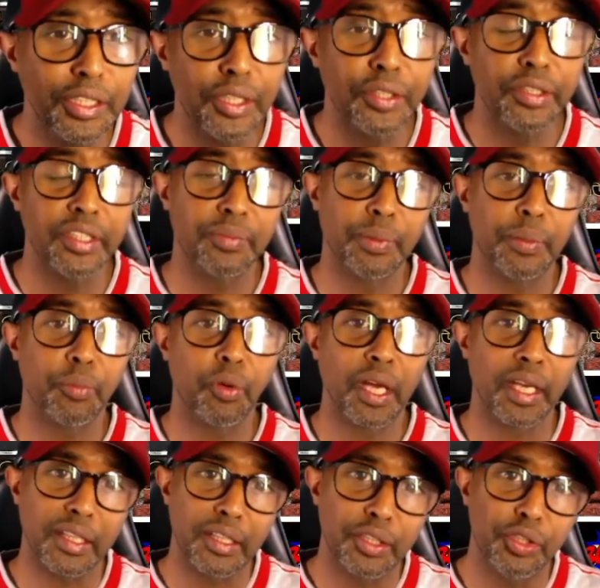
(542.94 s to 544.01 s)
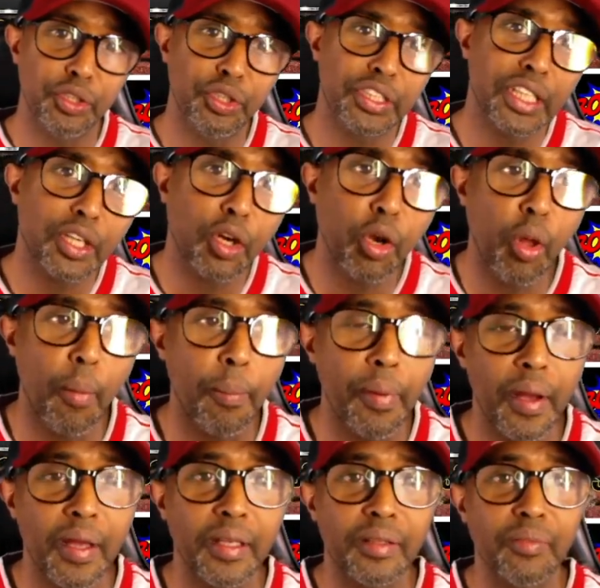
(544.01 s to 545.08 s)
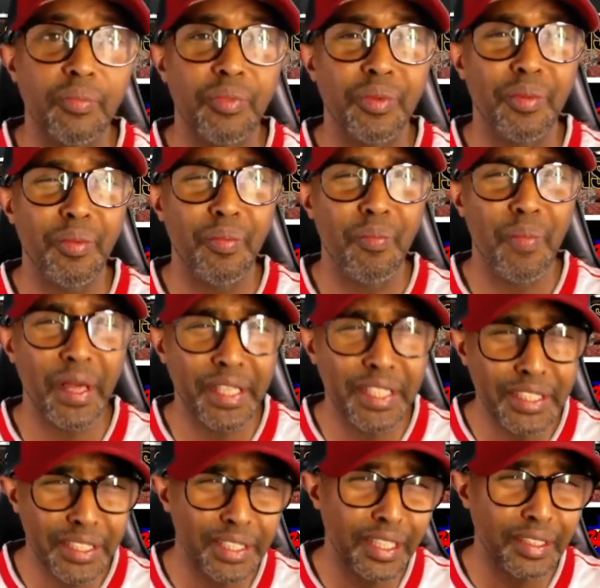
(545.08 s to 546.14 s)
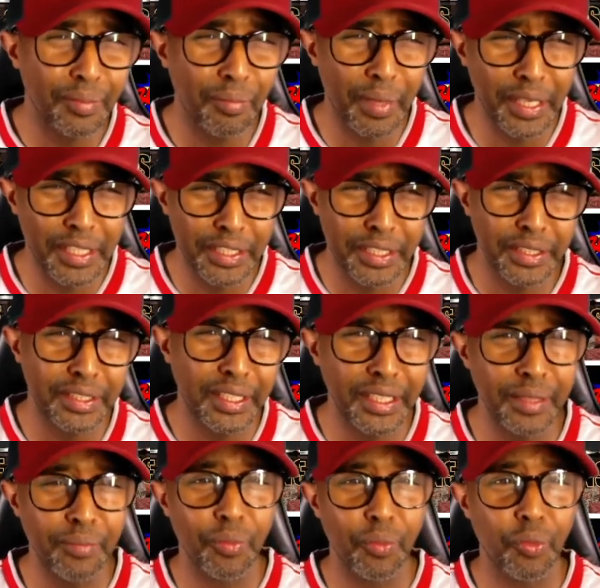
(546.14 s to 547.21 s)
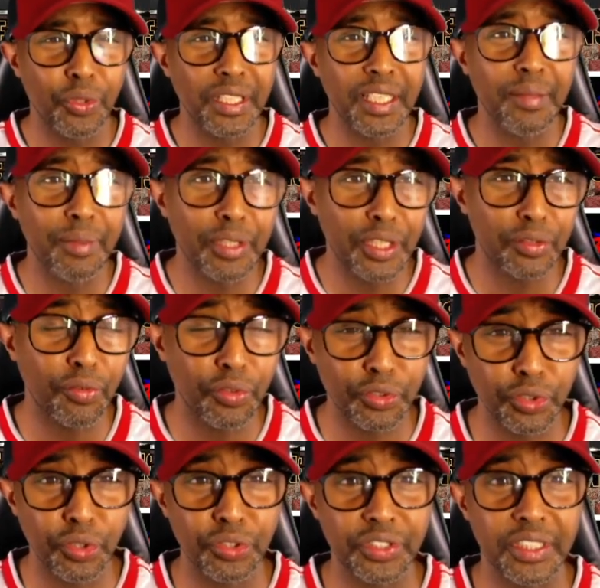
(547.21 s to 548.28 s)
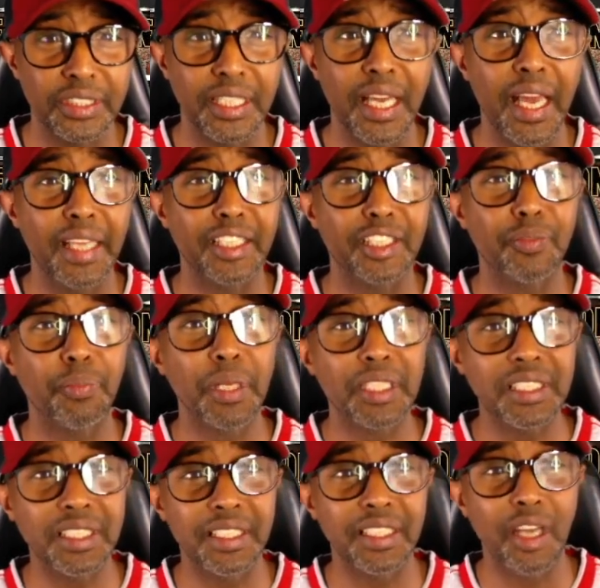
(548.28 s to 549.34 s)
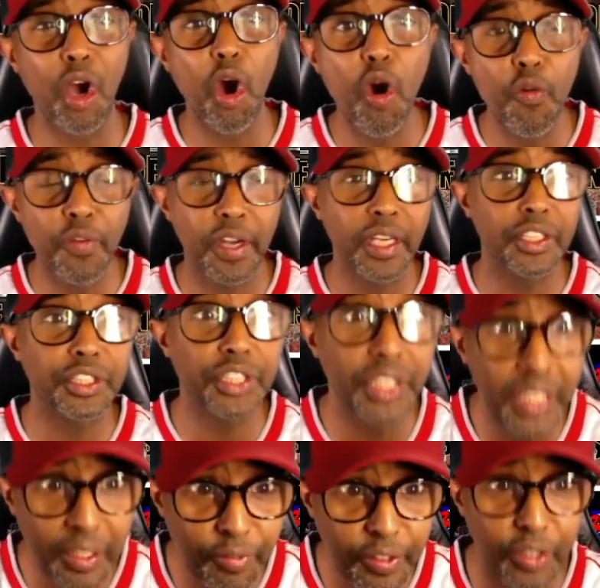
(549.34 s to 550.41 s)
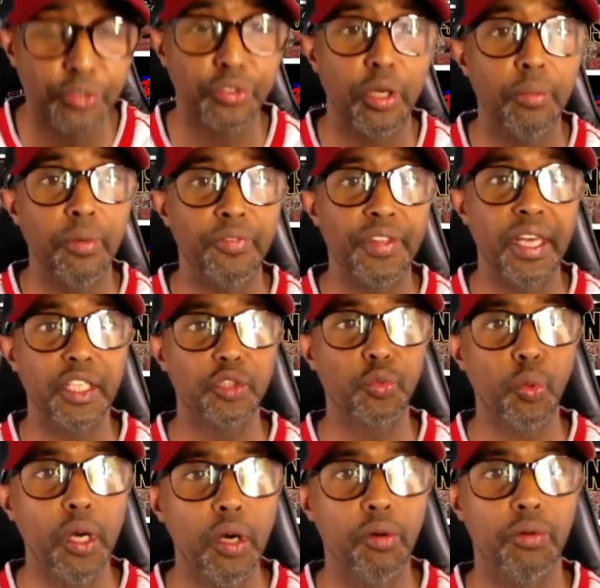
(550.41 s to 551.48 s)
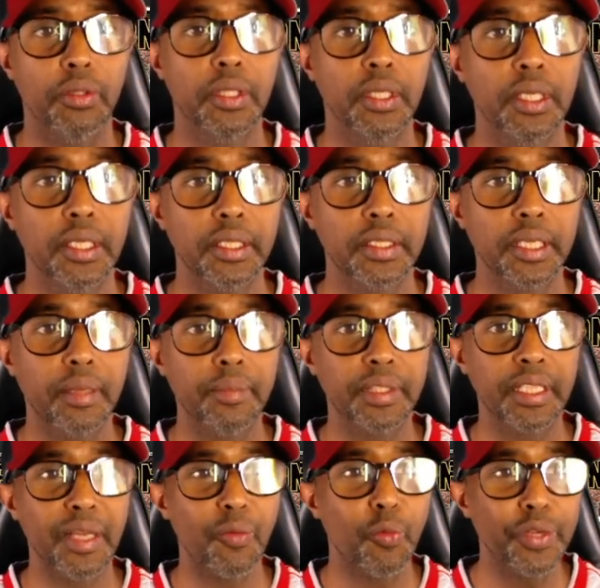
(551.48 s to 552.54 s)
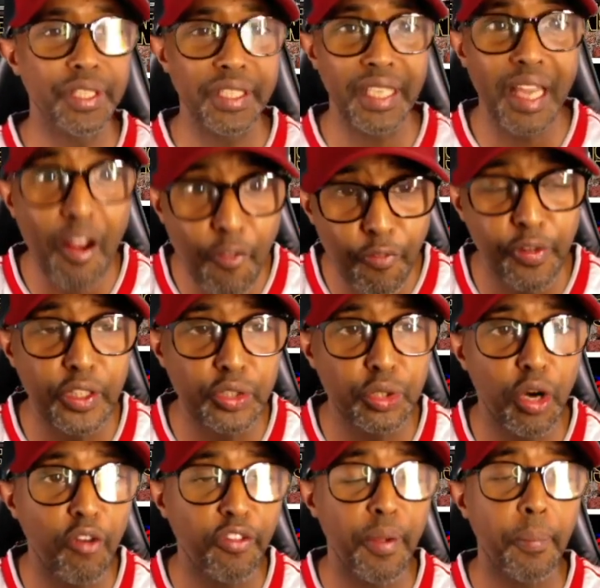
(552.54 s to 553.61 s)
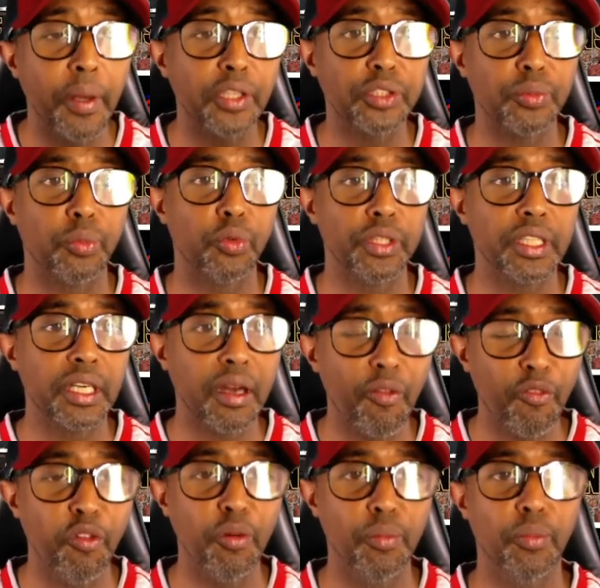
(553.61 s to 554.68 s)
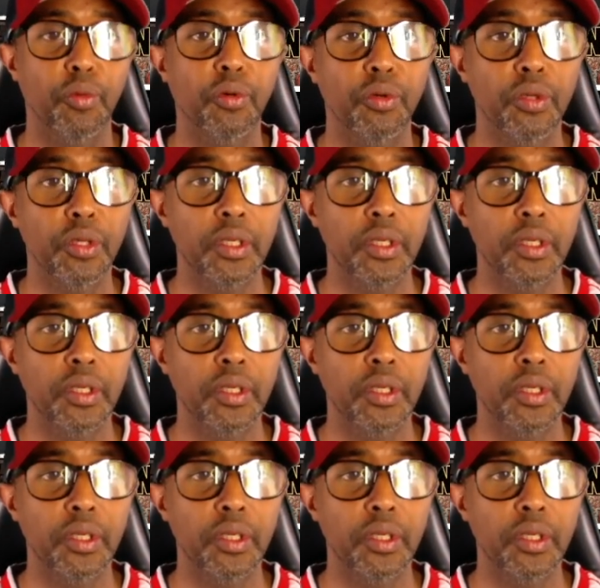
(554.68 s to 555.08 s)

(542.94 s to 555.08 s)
to this, people. Like, you see Klopp managing a team with limited resources, and especially overachieving on top of that as well. You know what I mean? And winning every trophy possible in club football.